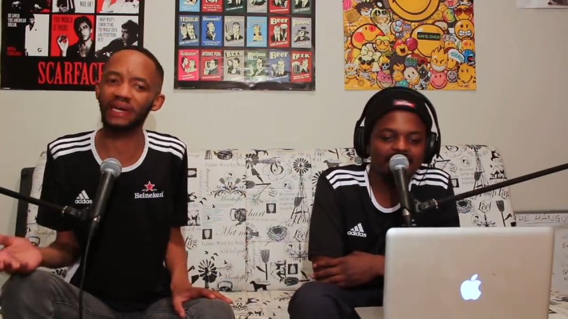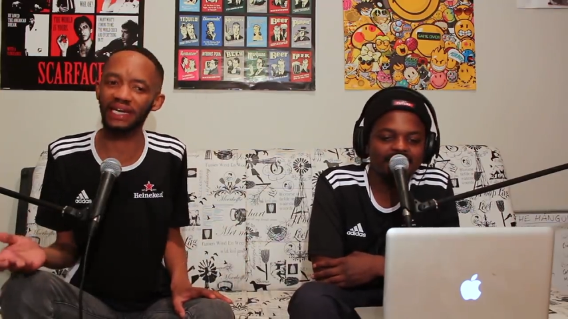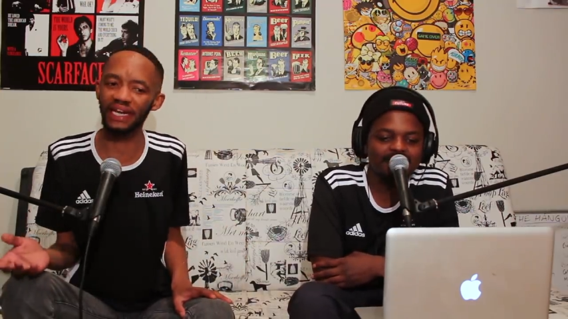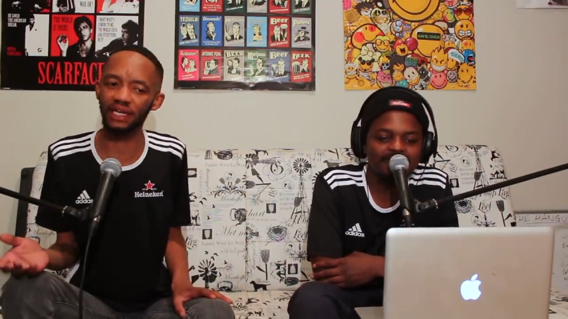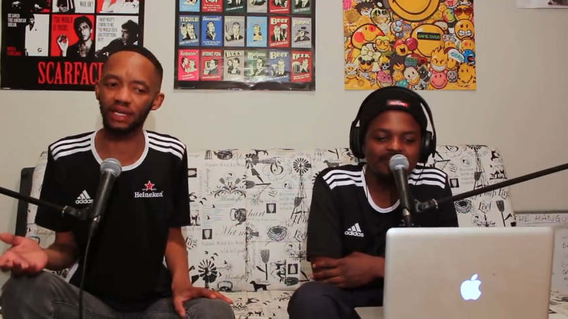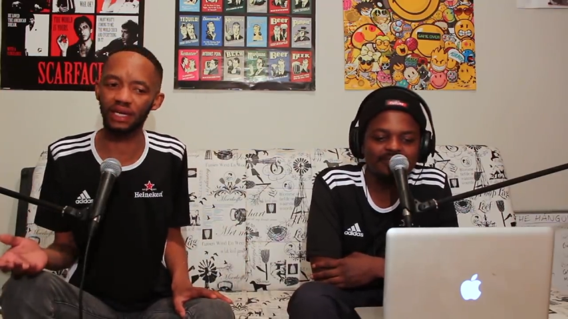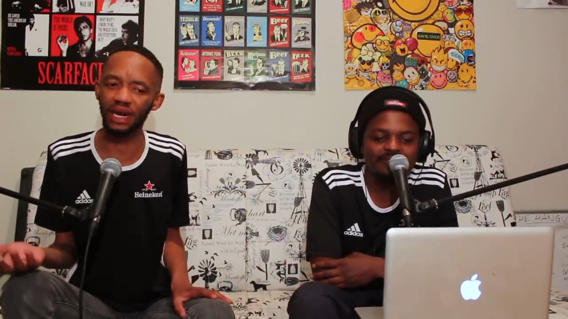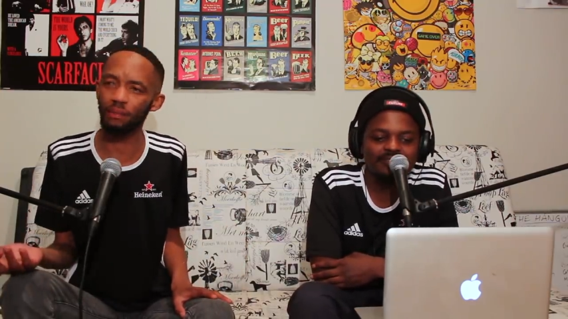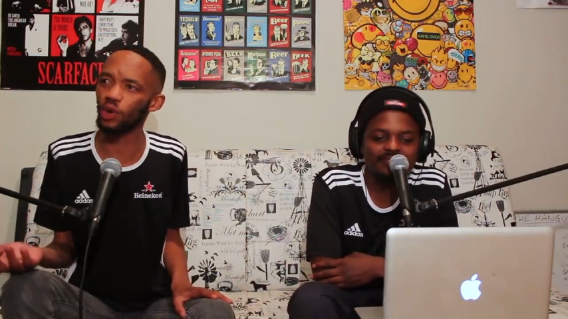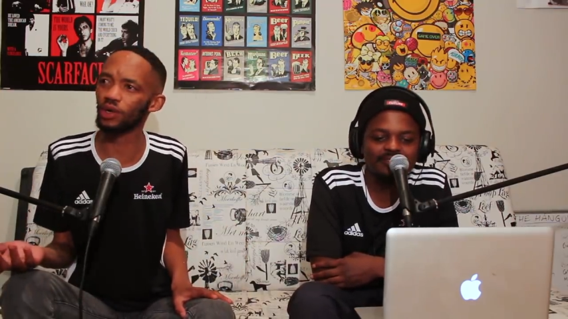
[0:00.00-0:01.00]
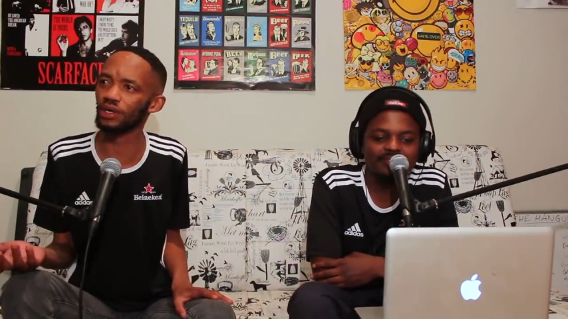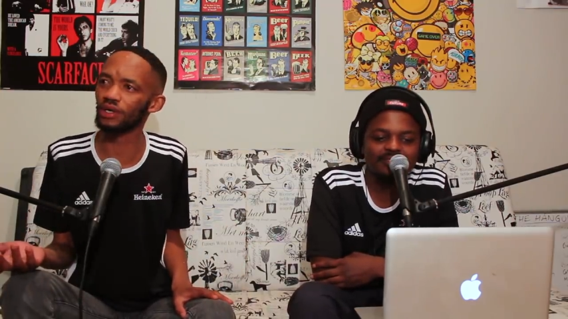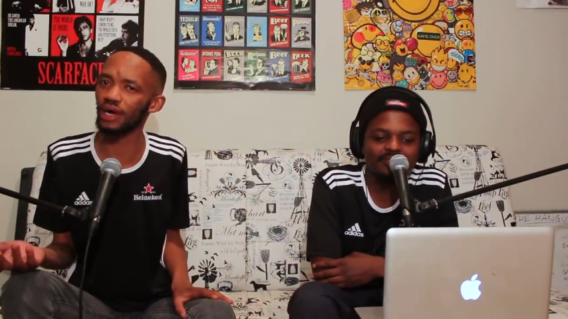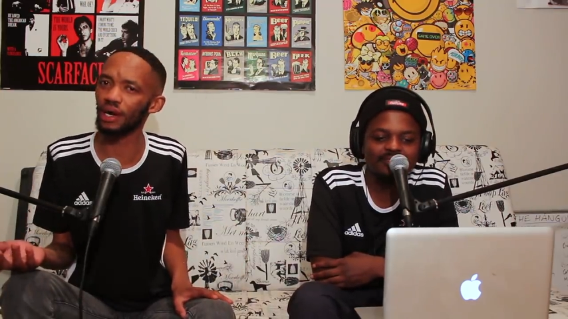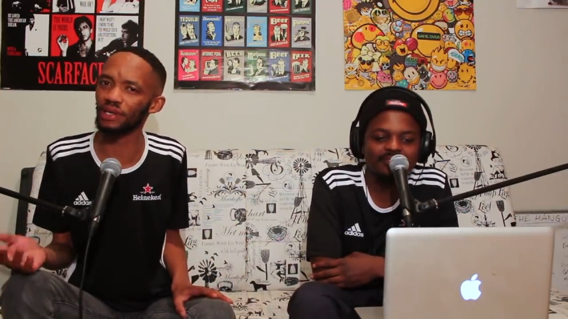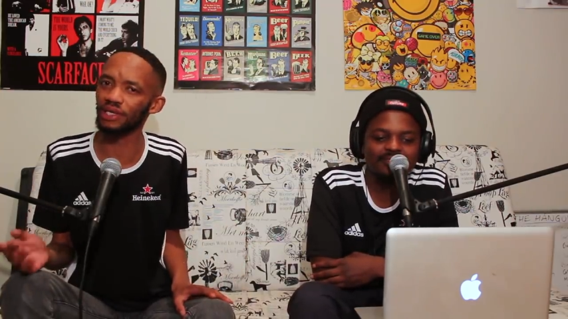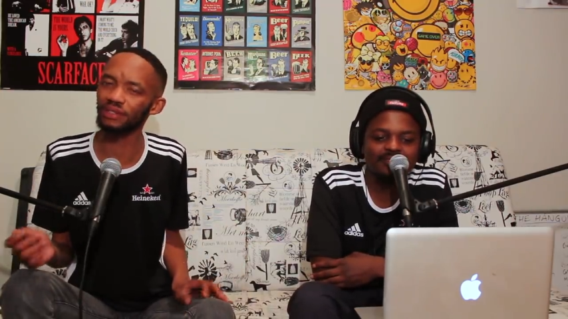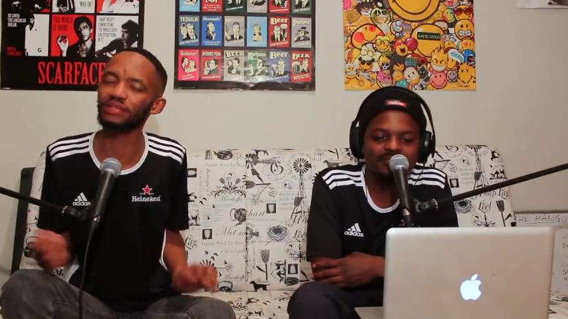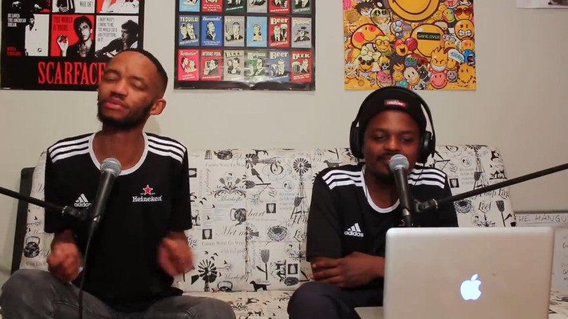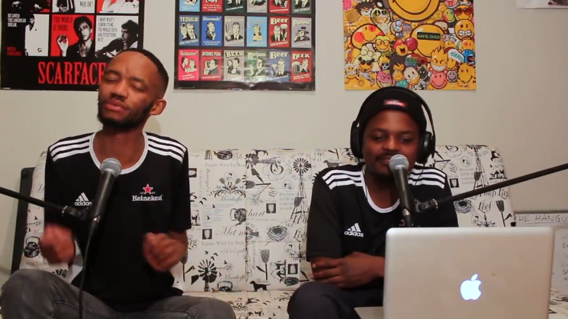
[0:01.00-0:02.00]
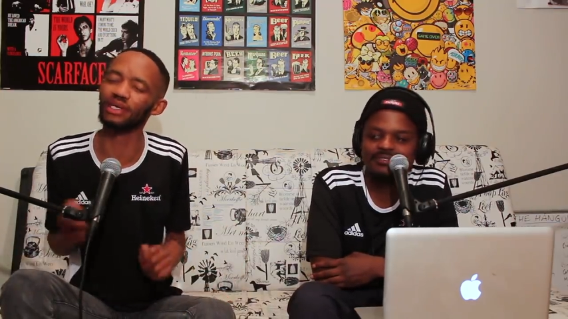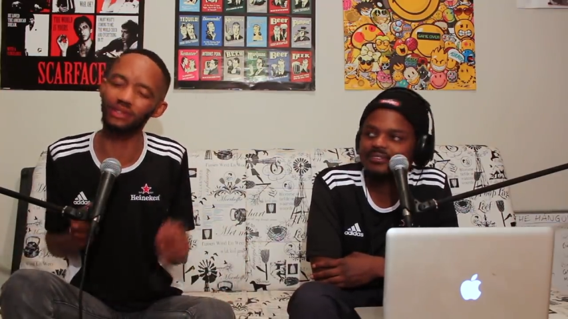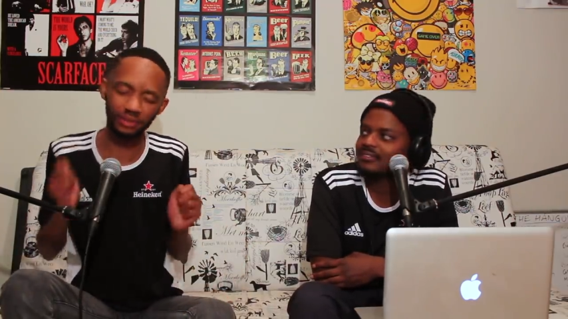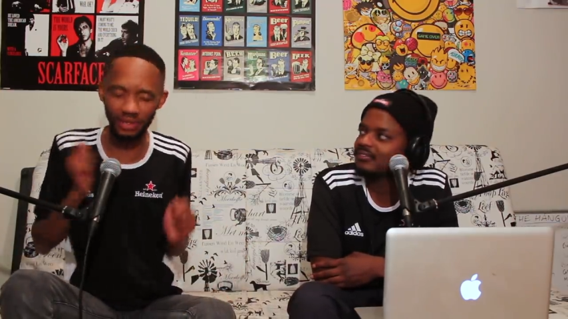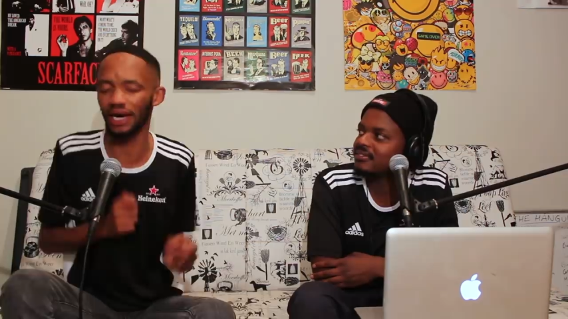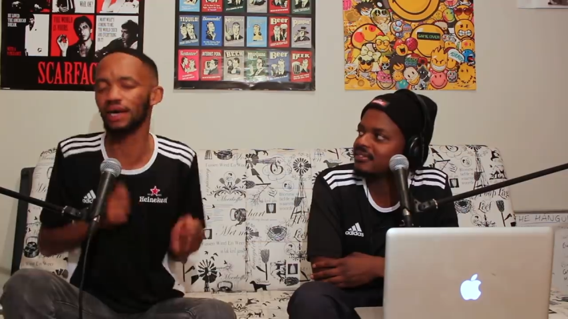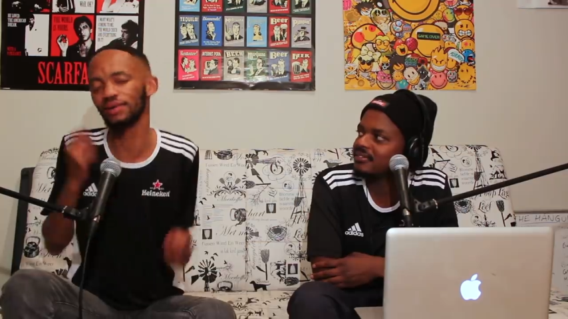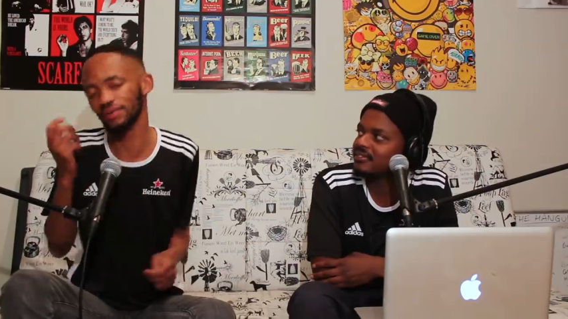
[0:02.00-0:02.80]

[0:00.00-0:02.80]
Speaker 1: oh. but like, come on. I mean, well, yeah.